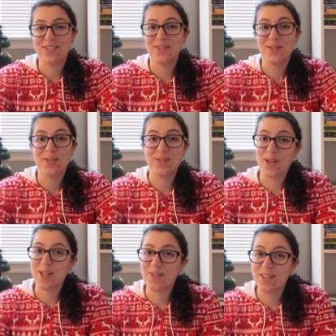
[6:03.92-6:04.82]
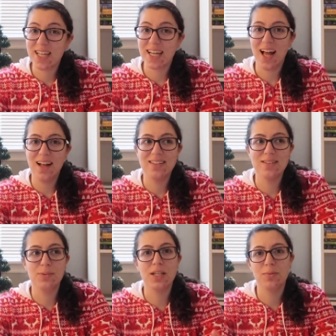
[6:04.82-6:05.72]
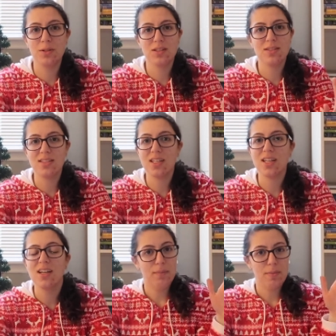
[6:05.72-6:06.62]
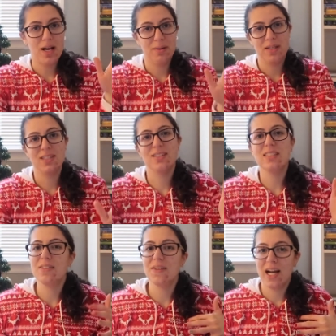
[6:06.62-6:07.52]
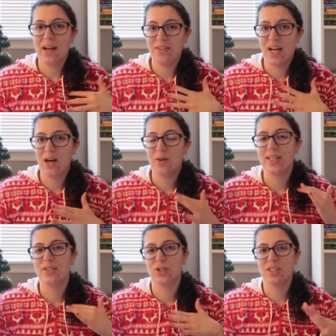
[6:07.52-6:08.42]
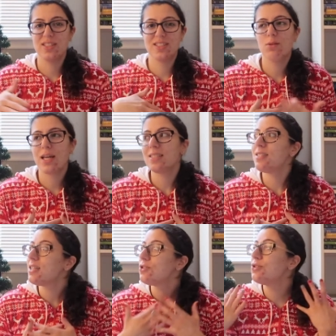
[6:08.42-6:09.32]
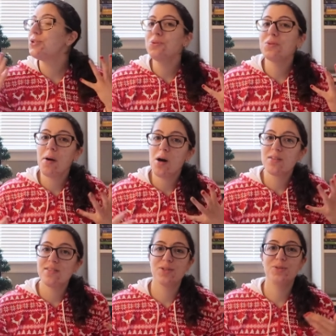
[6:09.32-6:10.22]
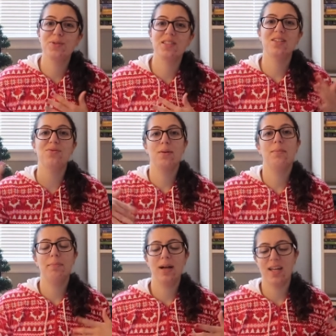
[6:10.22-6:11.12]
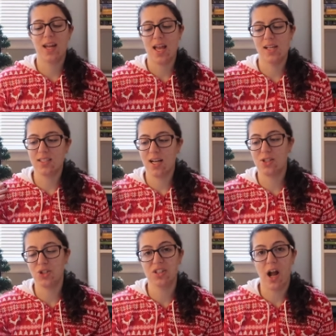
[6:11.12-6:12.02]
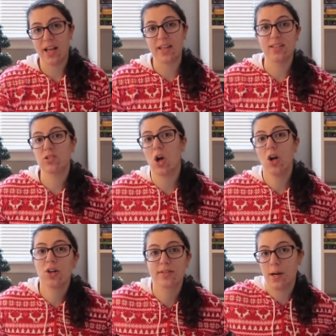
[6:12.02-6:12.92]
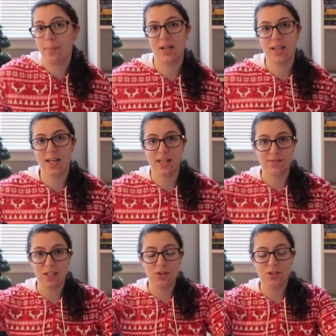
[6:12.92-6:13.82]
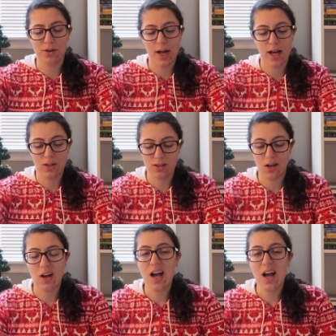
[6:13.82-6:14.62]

to start using it and be able to see from my bed because the TV I have now is just can't see. It's too small to see from my bed and I just, I, it's not hooked up. I can't even use it right now. So